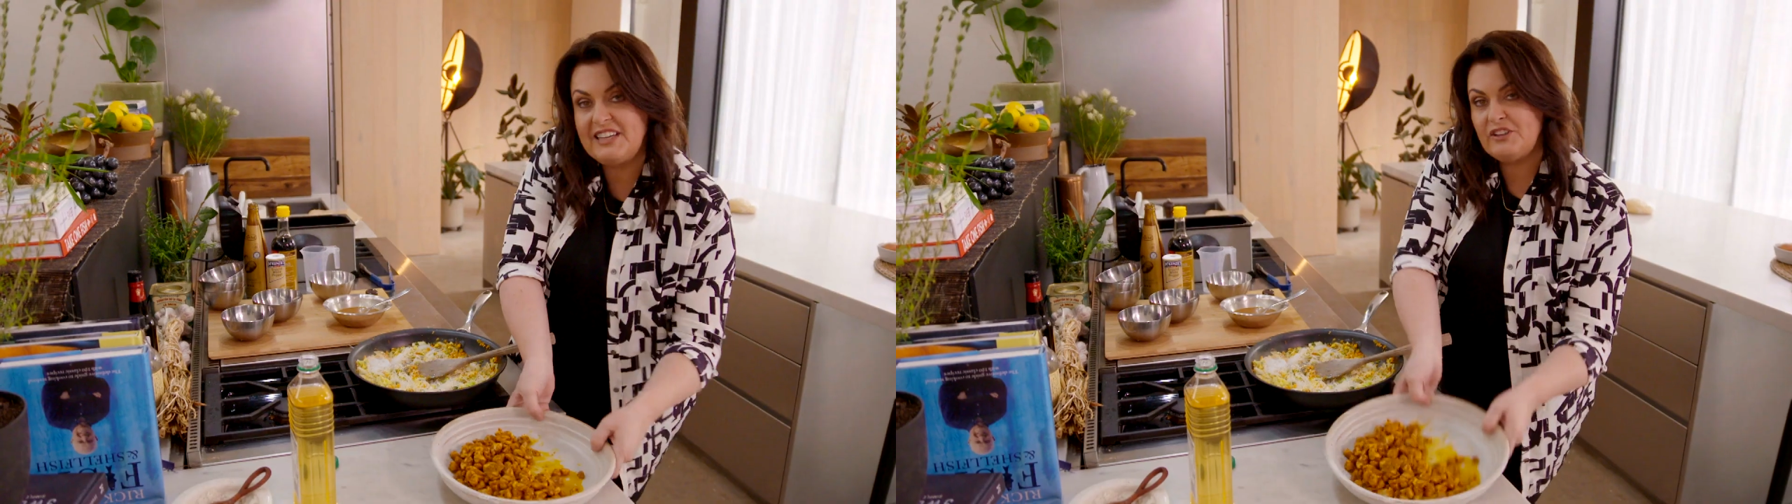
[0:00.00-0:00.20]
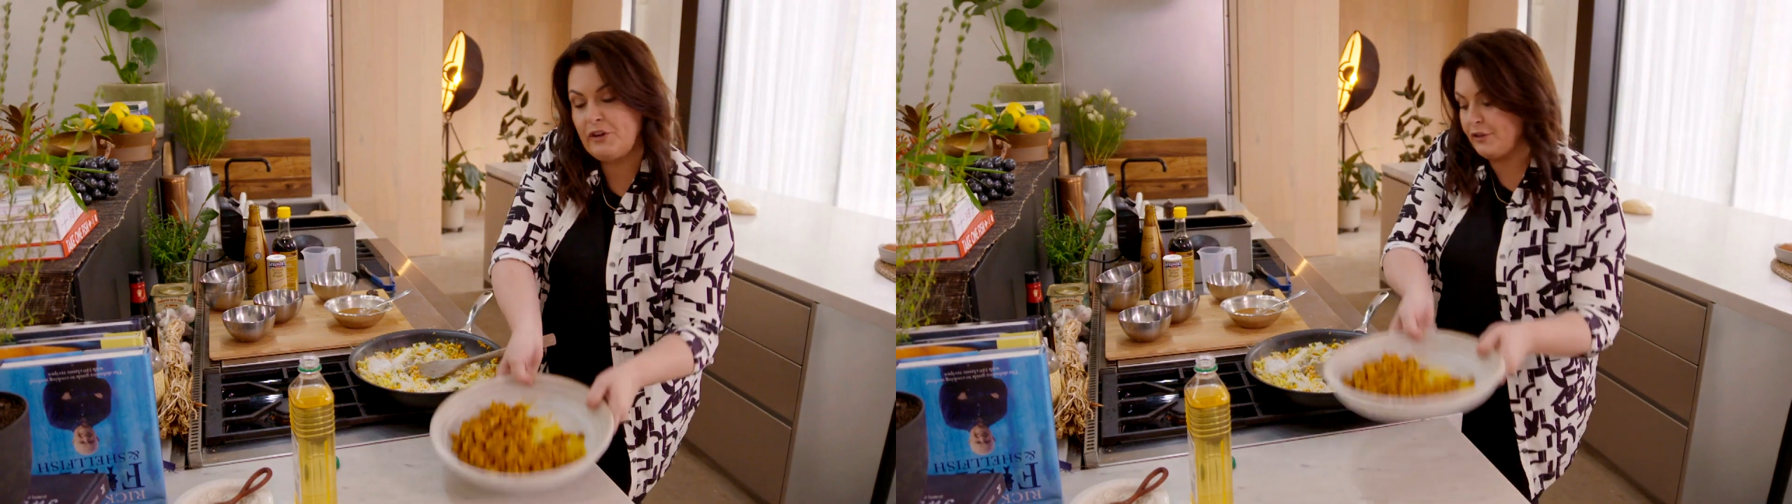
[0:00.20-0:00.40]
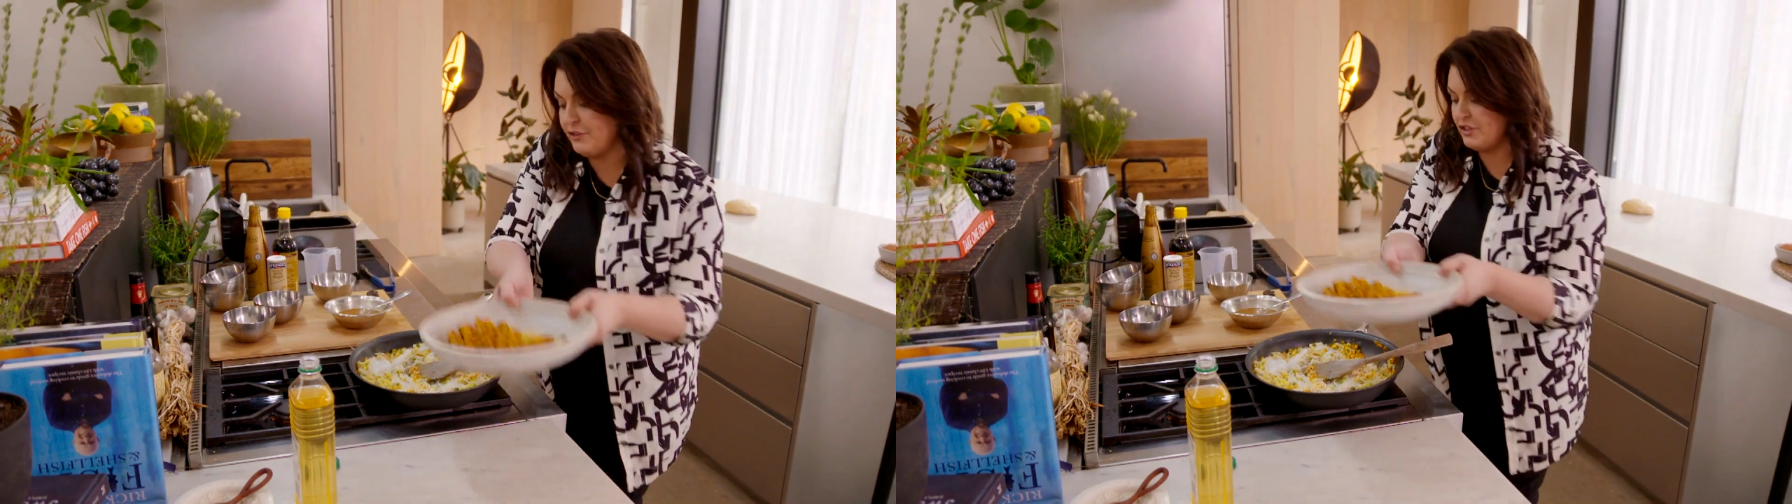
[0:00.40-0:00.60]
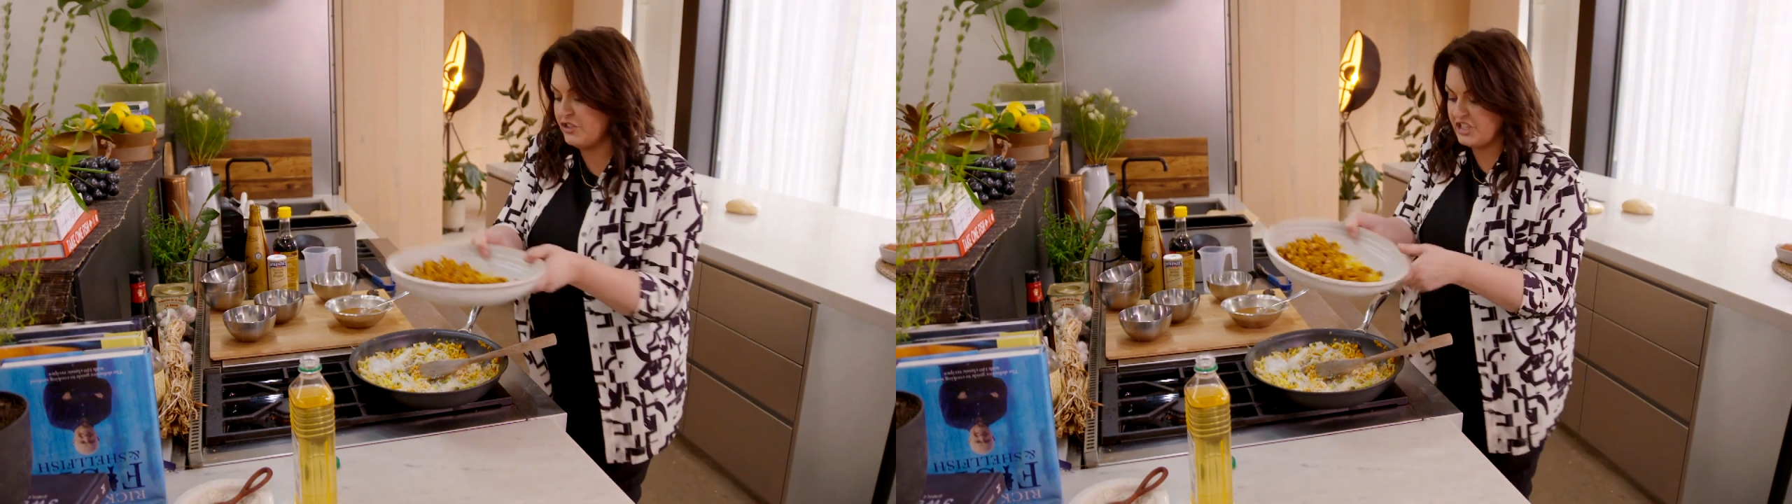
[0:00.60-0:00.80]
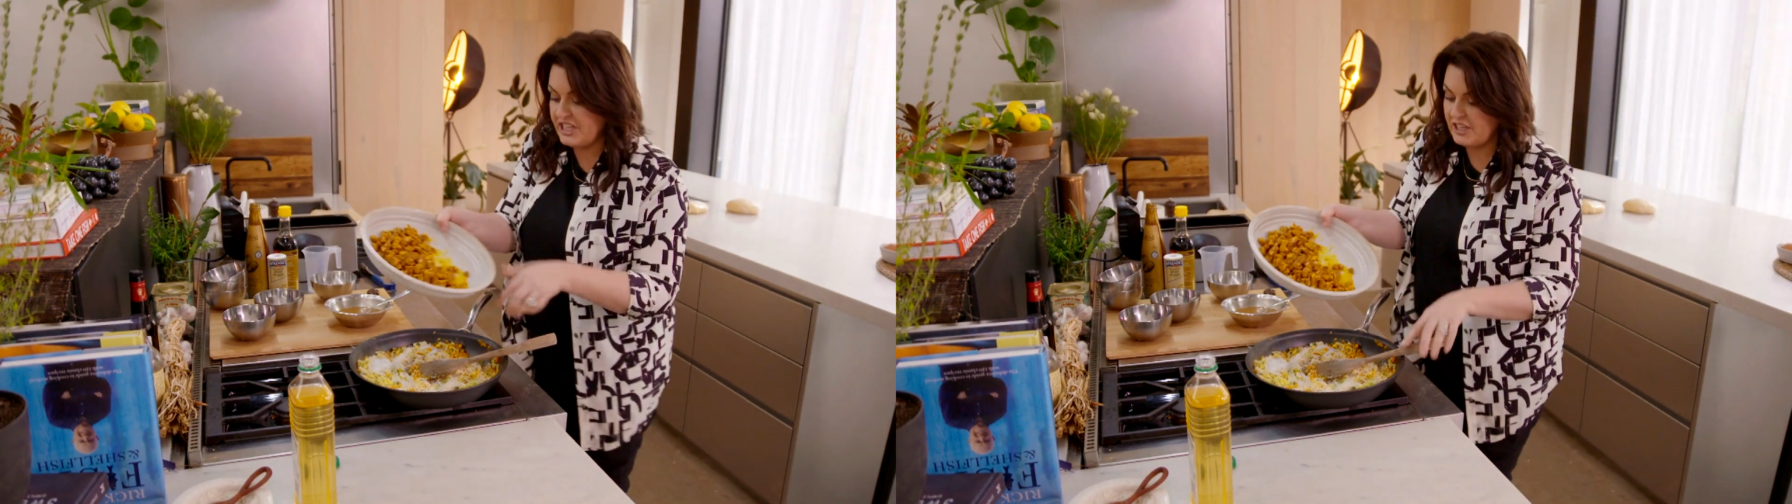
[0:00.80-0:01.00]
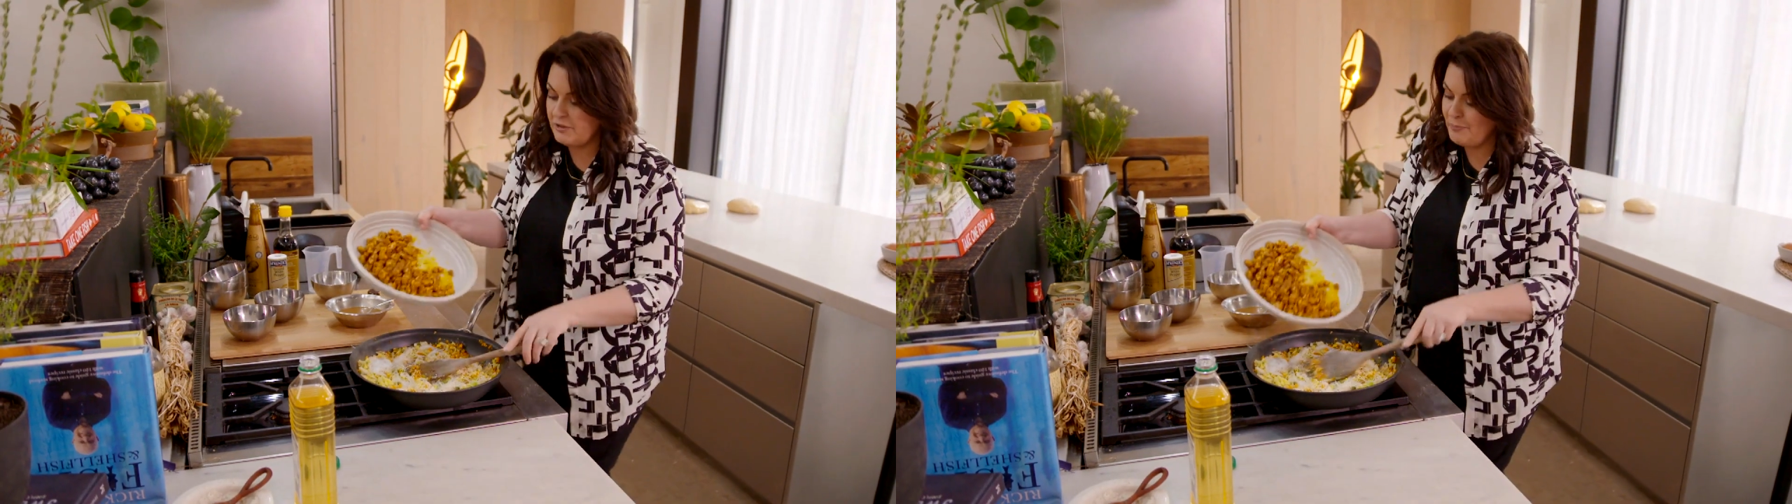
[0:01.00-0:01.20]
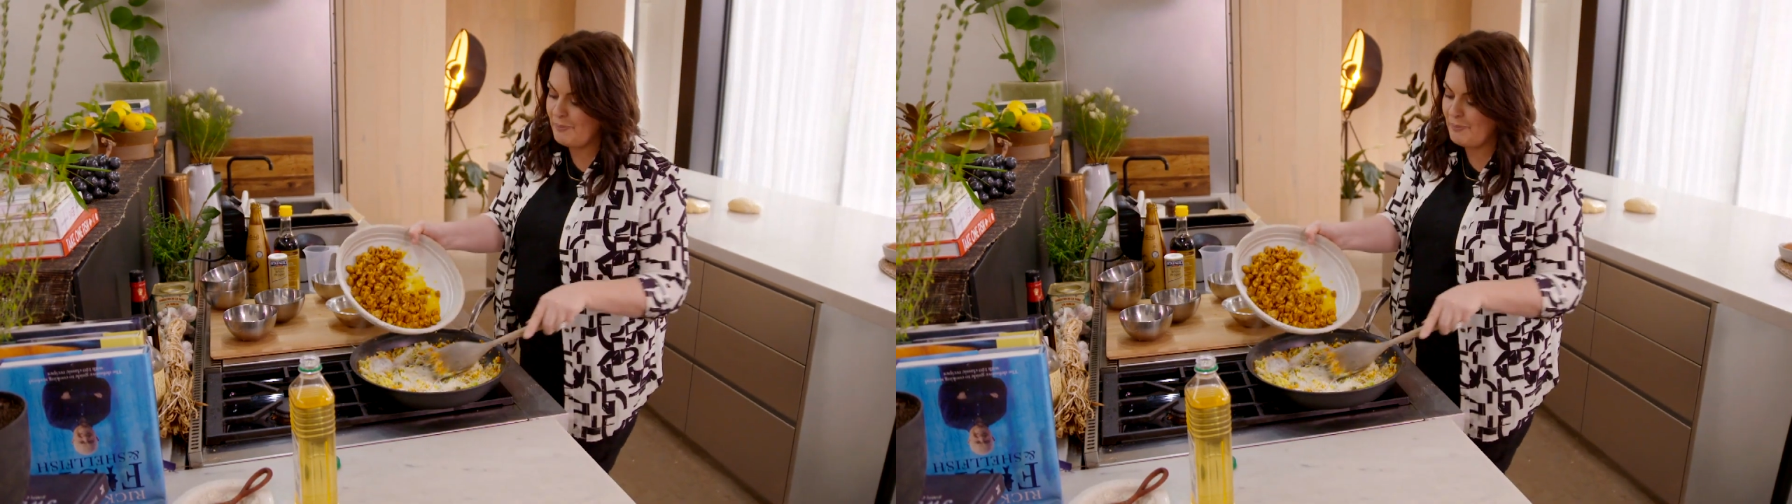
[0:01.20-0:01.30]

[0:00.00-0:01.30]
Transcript: in goes the chicken